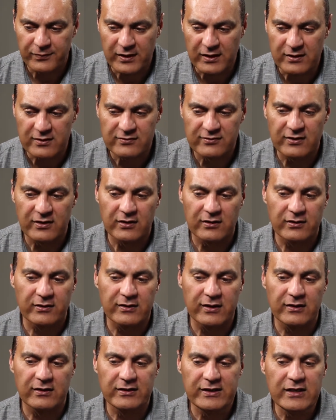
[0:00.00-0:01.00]
is
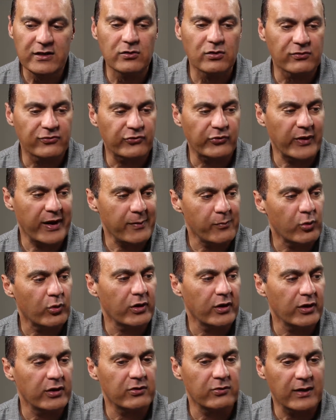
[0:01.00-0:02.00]
the legal
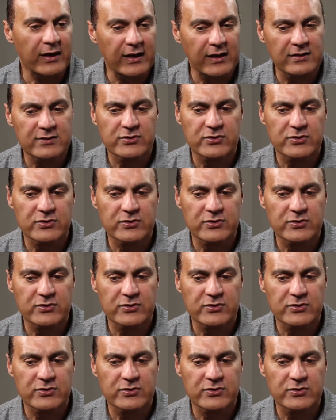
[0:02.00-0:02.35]
framework, right?